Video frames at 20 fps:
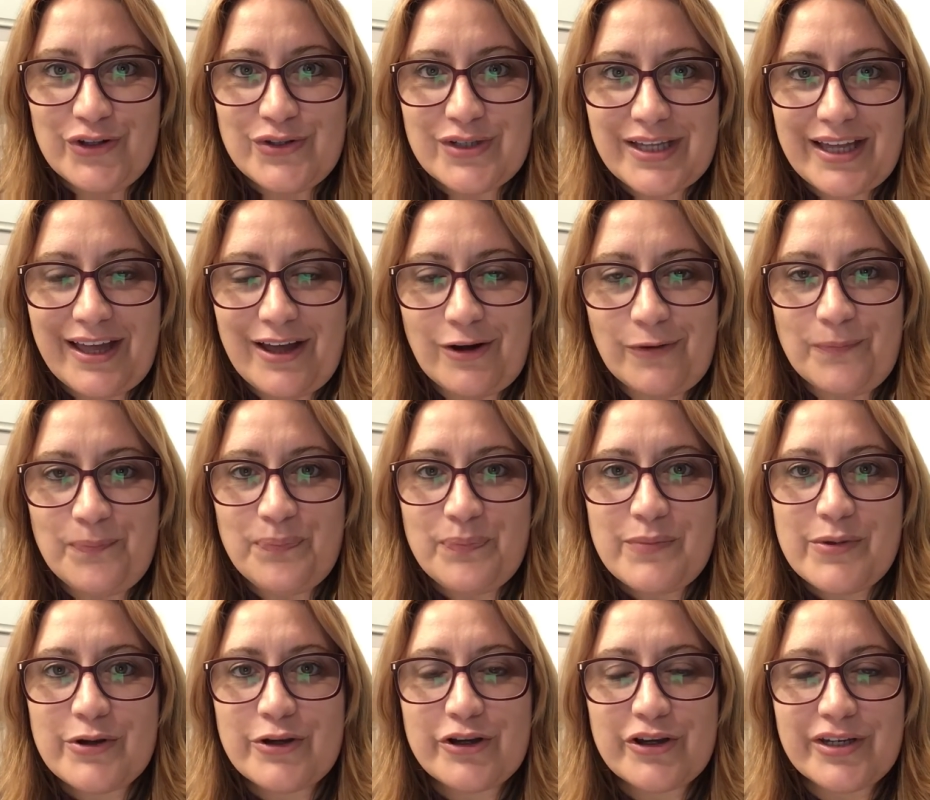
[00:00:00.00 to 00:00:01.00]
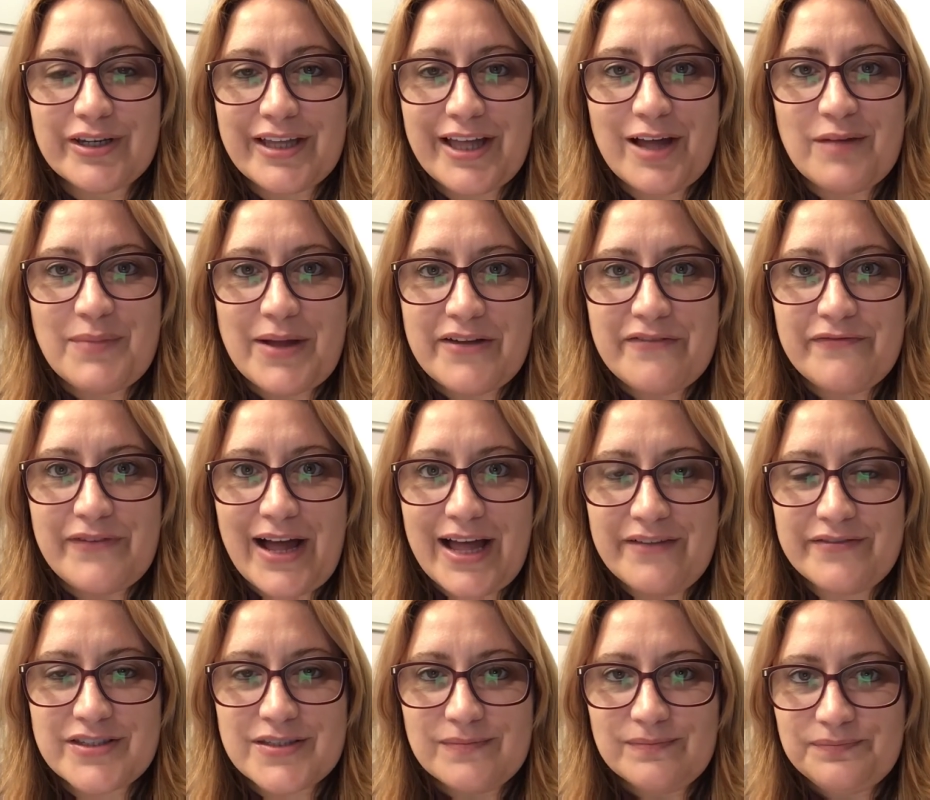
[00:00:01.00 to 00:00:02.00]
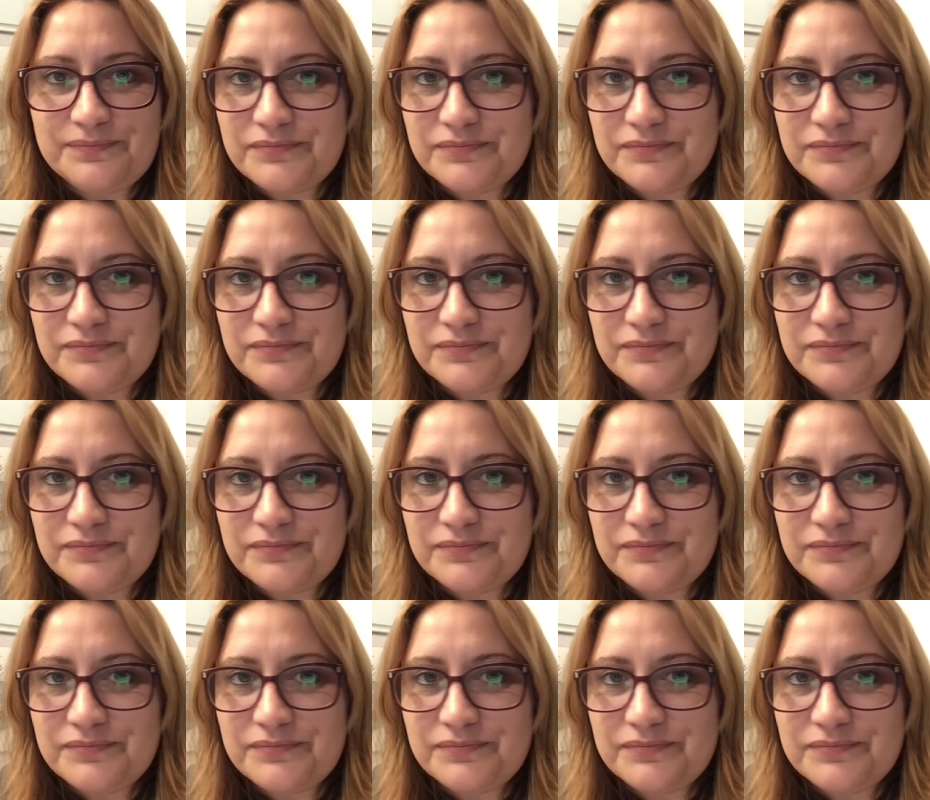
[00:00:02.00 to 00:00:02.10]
to count. But you're gonna count by 5s.